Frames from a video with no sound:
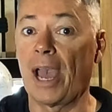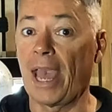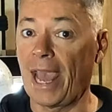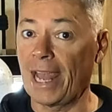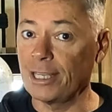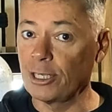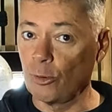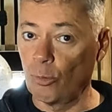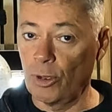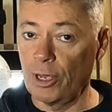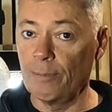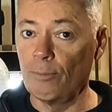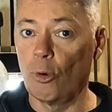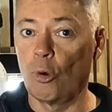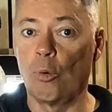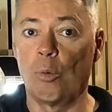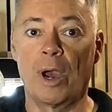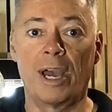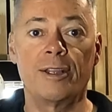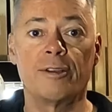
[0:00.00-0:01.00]
I had to wear
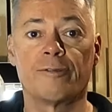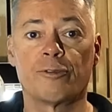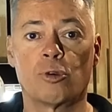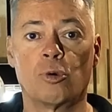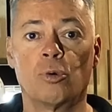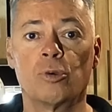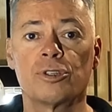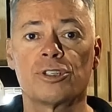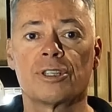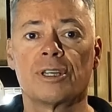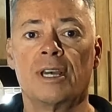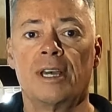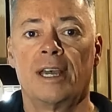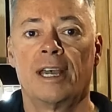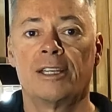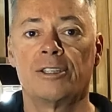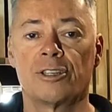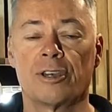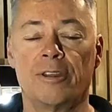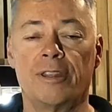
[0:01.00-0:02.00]
more weight, of course,
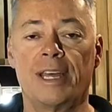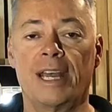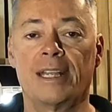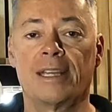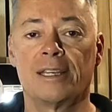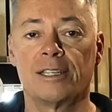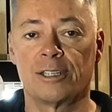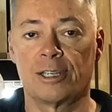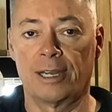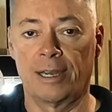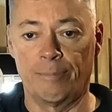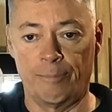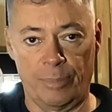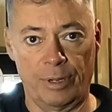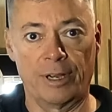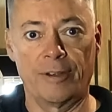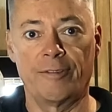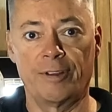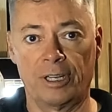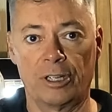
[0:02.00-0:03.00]
and so that is a
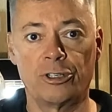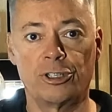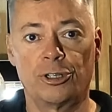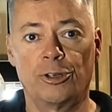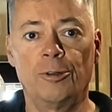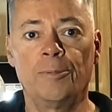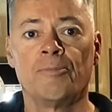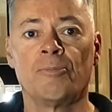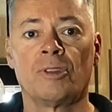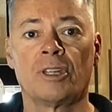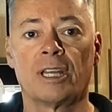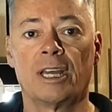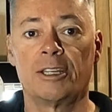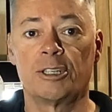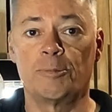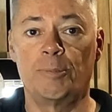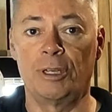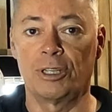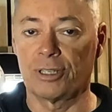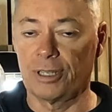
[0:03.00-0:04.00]
bit of an issue,
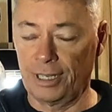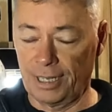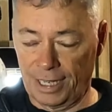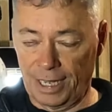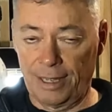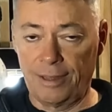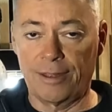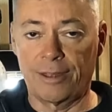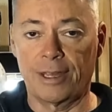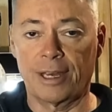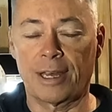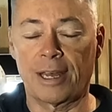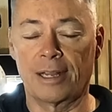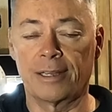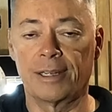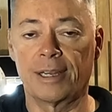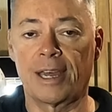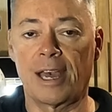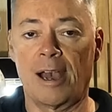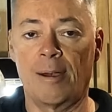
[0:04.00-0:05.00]
especially again thick
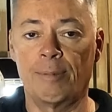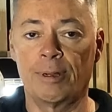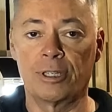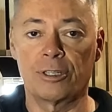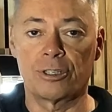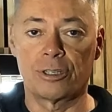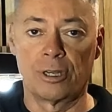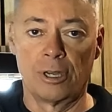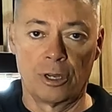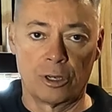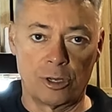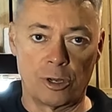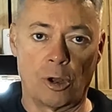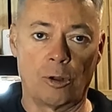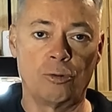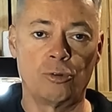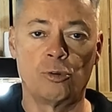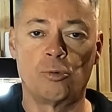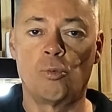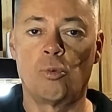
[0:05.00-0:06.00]
undergarments,
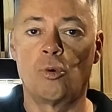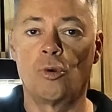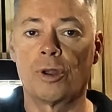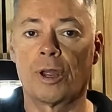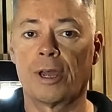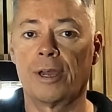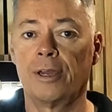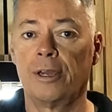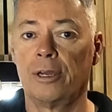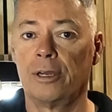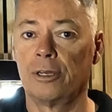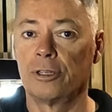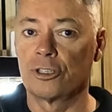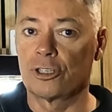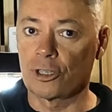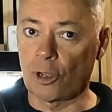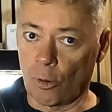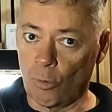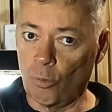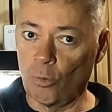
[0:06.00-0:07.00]
colder water,
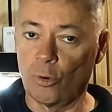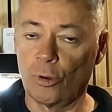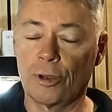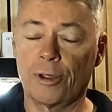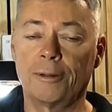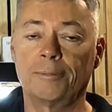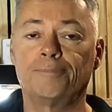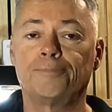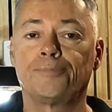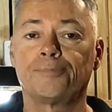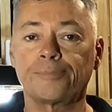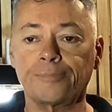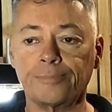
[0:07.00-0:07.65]
salt water,